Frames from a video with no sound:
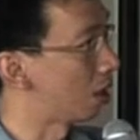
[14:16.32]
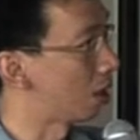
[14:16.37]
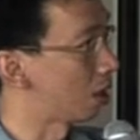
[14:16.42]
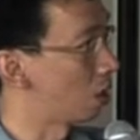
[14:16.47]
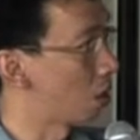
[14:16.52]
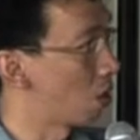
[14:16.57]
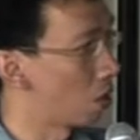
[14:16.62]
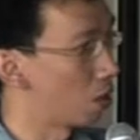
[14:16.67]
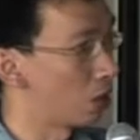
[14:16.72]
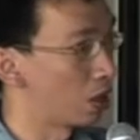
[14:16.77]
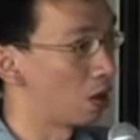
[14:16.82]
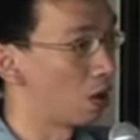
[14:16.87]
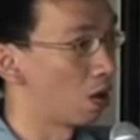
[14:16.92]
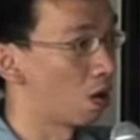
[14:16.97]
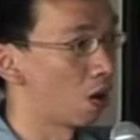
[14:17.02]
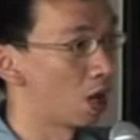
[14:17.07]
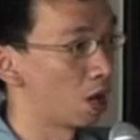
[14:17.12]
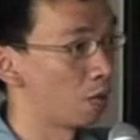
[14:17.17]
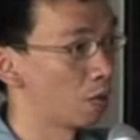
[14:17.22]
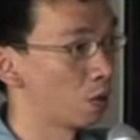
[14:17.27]

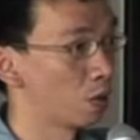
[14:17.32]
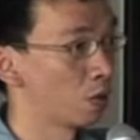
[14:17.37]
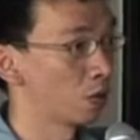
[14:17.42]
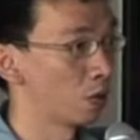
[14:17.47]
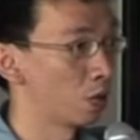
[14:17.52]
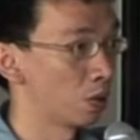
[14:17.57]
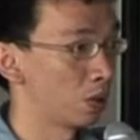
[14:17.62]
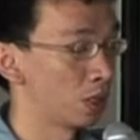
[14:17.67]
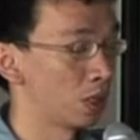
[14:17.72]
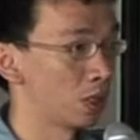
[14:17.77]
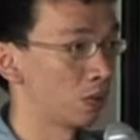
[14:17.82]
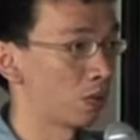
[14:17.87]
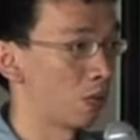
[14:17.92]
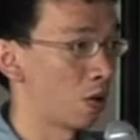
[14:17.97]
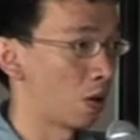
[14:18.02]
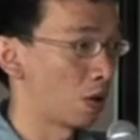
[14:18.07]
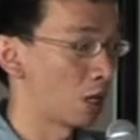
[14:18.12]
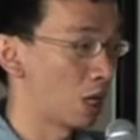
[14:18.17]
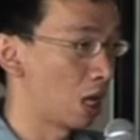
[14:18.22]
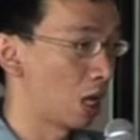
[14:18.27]
corridor and move to this
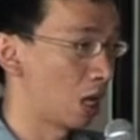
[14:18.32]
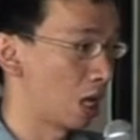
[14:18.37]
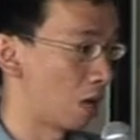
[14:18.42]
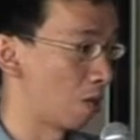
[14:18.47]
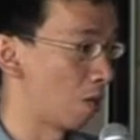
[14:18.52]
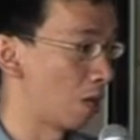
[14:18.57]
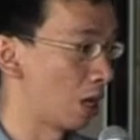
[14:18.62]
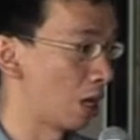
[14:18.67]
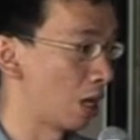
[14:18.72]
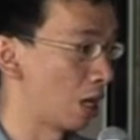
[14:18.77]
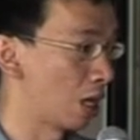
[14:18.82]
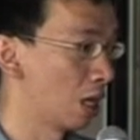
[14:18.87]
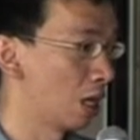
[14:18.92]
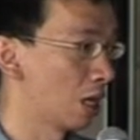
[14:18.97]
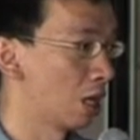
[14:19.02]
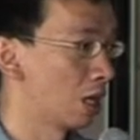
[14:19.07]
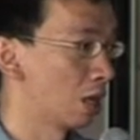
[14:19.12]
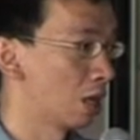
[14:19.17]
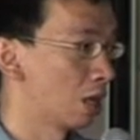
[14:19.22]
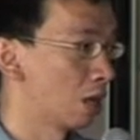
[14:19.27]
foyer, and when they
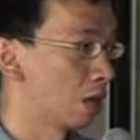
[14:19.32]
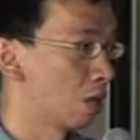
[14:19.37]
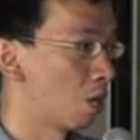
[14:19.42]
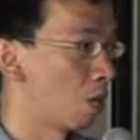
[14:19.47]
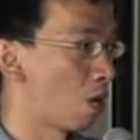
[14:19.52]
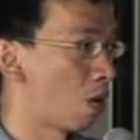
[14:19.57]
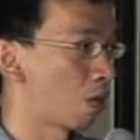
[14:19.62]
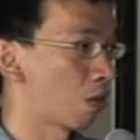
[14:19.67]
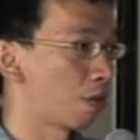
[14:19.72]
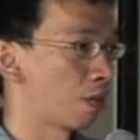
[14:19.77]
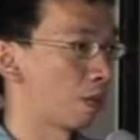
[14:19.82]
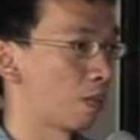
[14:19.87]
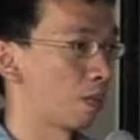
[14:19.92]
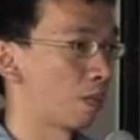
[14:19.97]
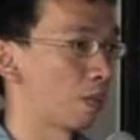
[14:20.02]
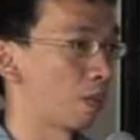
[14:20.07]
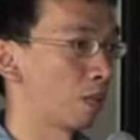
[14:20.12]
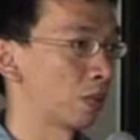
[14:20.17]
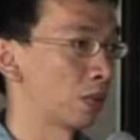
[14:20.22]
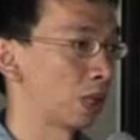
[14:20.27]
walk
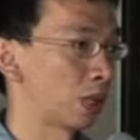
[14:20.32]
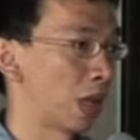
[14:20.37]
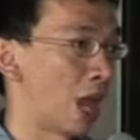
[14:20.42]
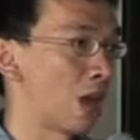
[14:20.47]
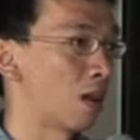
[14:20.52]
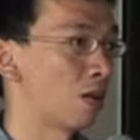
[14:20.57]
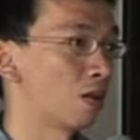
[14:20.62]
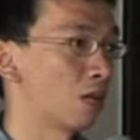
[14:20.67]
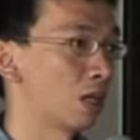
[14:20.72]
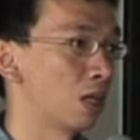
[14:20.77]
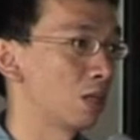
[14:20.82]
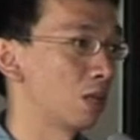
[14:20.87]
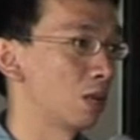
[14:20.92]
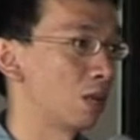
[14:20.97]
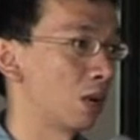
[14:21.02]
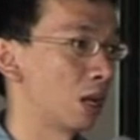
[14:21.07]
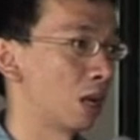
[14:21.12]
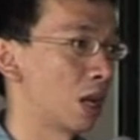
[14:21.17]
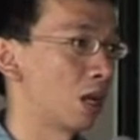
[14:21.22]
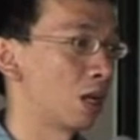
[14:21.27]
from gallery to
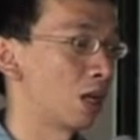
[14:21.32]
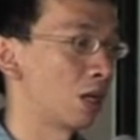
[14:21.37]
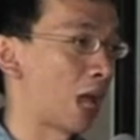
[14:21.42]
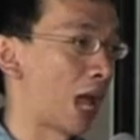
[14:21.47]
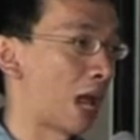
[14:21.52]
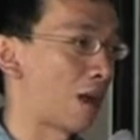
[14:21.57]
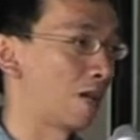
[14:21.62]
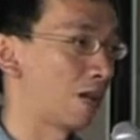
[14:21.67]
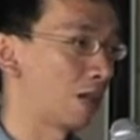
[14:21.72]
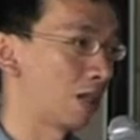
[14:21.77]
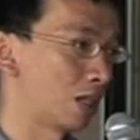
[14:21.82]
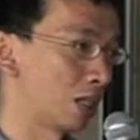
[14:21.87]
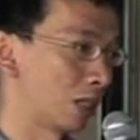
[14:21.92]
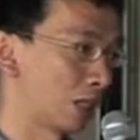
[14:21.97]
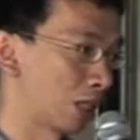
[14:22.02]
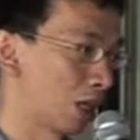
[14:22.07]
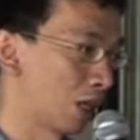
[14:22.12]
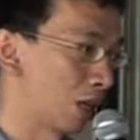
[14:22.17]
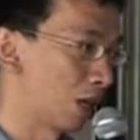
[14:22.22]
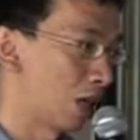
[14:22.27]
another gallery,
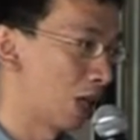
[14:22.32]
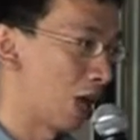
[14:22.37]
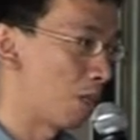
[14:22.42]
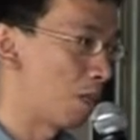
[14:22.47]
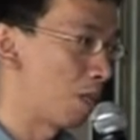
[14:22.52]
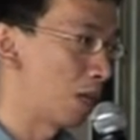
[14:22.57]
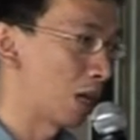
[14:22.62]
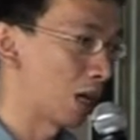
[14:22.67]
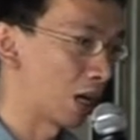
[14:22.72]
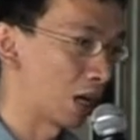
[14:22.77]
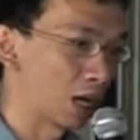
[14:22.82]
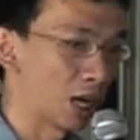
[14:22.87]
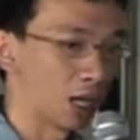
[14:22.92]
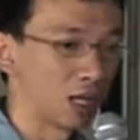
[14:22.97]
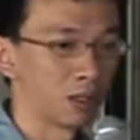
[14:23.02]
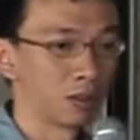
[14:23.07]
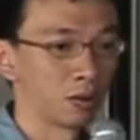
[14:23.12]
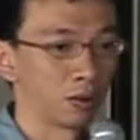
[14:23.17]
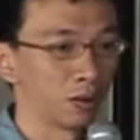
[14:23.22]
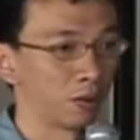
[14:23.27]
I make a
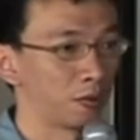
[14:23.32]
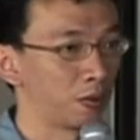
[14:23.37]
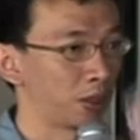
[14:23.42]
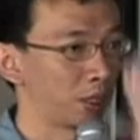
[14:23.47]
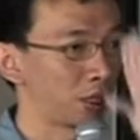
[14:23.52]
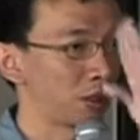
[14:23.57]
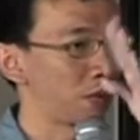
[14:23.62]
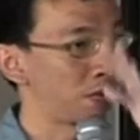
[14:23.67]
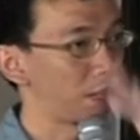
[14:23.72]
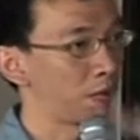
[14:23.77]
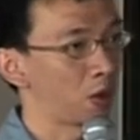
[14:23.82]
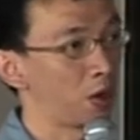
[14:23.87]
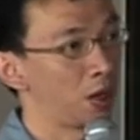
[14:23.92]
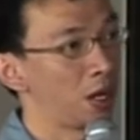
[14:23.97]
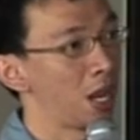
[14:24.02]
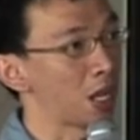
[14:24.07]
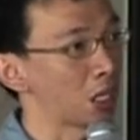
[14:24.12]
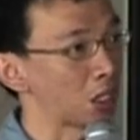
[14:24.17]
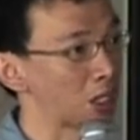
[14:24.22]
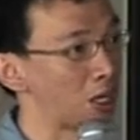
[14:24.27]
kind of
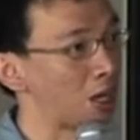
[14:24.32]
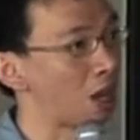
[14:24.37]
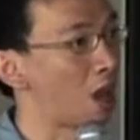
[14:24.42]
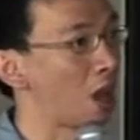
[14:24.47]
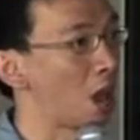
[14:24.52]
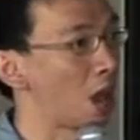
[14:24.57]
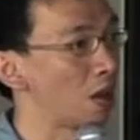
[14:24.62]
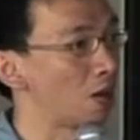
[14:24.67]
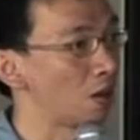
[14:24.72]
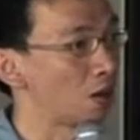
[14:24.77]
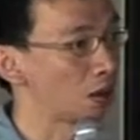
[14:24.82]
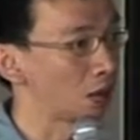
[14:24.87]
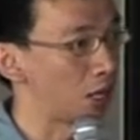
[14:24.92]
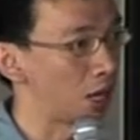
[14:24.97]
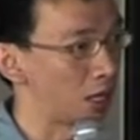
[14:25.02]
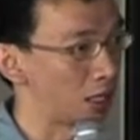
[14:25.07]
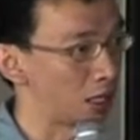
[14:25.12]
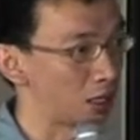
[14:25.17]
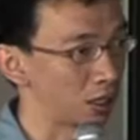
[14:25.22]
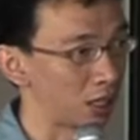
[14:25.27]
connection line, or
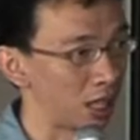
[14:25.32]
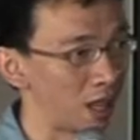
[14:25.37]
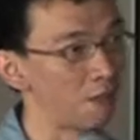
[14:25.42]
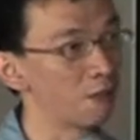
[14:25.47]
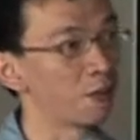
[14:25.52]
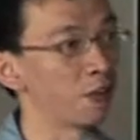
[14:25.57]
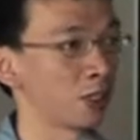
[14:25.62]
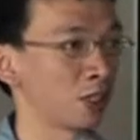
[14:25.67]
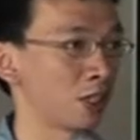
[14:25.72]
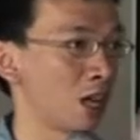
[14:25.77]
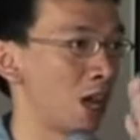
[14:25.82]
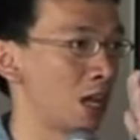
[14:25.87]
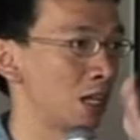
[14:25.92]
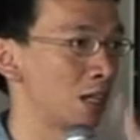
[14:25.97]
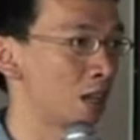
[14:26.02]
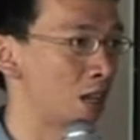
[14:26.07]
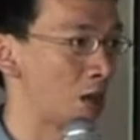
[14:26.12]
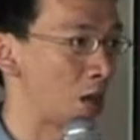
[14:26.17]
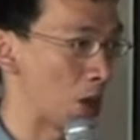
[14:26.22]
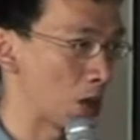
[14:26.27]
like just emphasize
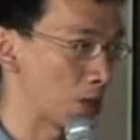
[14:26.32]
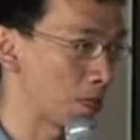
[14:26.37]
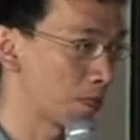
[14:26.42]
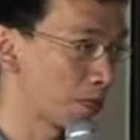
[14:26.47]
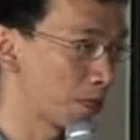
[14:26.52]
the line.